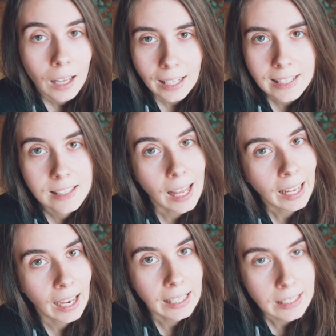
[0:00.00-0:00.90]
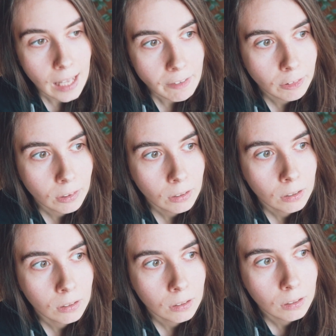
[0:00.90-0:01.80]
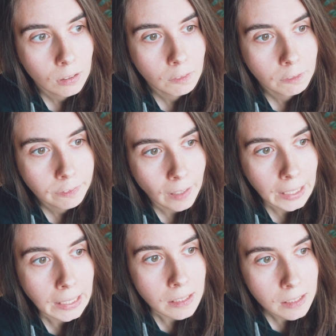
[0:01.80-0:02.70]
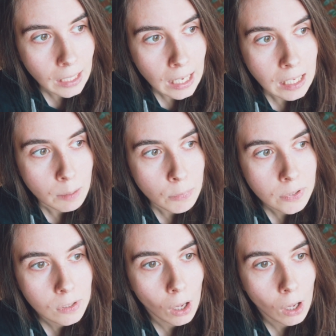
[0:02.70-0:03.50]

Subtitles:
Let's say I never find games